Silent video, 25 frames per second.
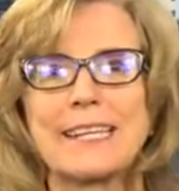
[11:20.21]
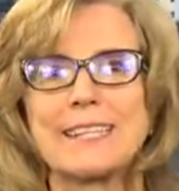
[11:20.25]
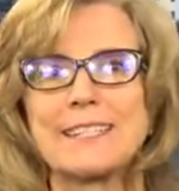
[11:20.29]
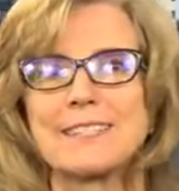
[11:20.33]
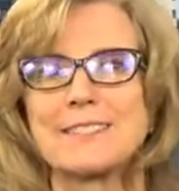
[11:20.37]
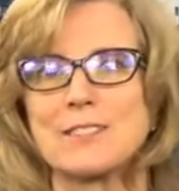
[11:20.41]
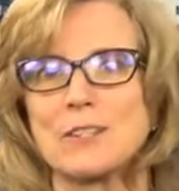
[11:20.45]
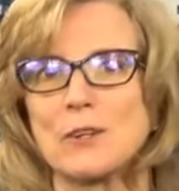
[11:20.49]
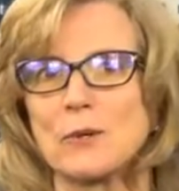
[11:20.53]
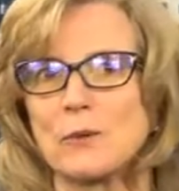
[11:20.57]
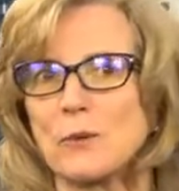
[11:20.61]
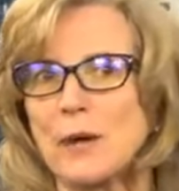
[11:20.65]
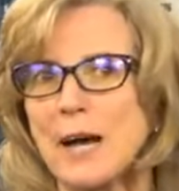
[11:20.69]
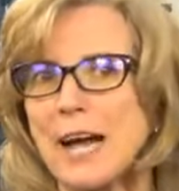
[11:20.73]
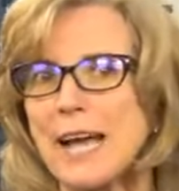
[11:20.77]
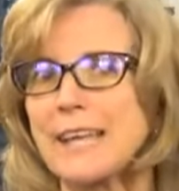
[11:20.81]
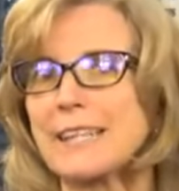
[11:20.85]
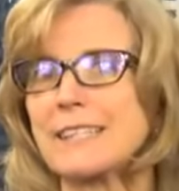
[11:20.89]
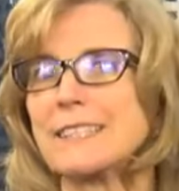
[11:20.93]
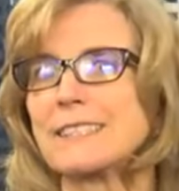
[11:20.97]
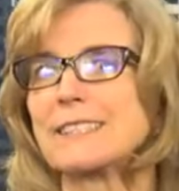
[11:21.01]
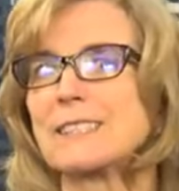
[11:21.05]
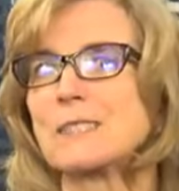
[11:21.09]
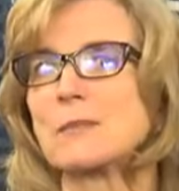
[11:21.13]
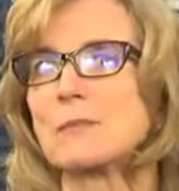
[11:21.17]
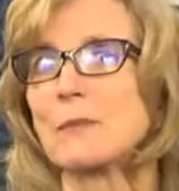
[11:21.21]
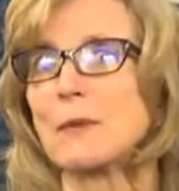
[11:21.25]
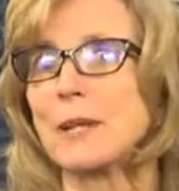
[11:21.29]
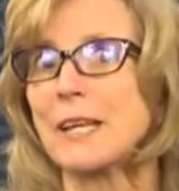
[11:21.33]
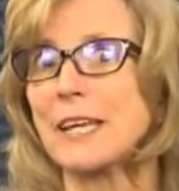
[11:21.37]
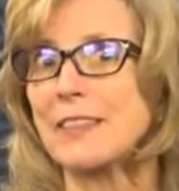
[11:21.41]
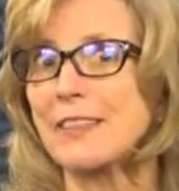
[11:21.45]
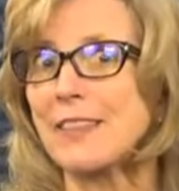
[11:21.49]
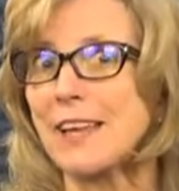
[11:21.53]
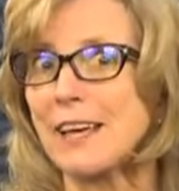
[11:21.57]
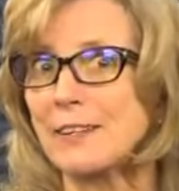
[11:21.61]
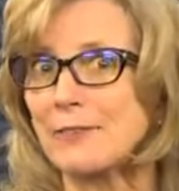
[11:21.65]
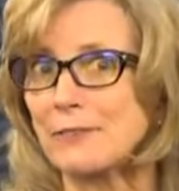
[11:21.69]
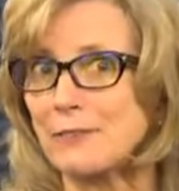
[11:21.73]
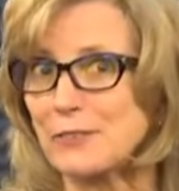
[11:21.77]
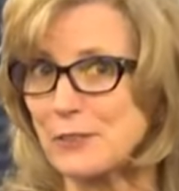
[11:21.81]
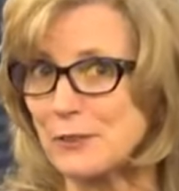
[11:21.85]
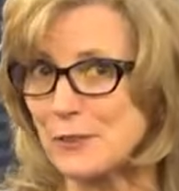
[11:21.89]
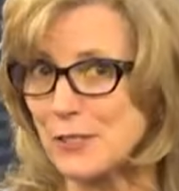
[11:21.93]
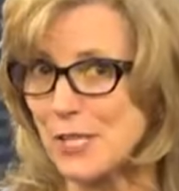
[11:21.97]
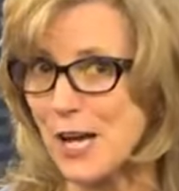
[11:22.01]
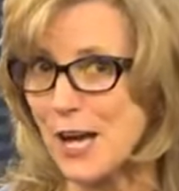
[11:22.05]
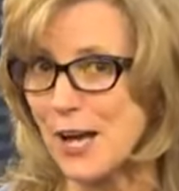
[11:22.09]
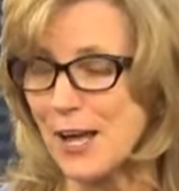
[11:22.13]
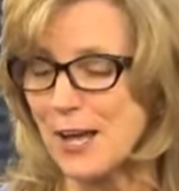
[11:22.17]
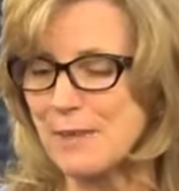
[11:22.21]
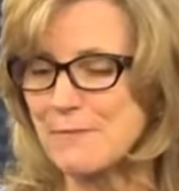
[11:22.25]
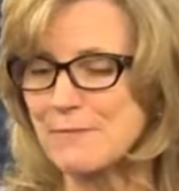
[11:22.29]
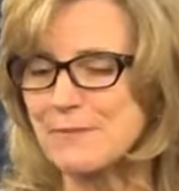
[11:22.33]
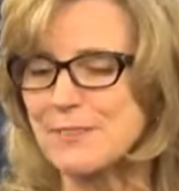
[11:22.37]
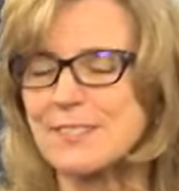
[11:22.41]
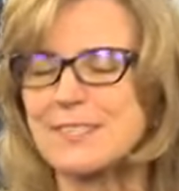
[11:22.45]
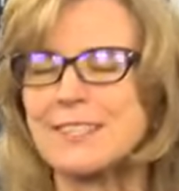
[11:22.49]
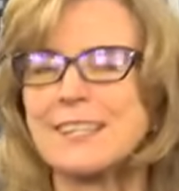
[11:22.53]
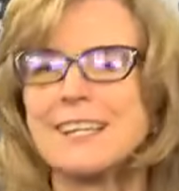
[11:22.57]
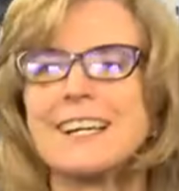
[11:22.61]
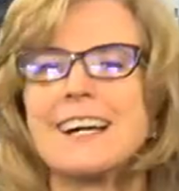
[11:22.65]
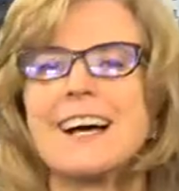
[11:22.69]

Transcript: And so I had explained that a few yeah. times.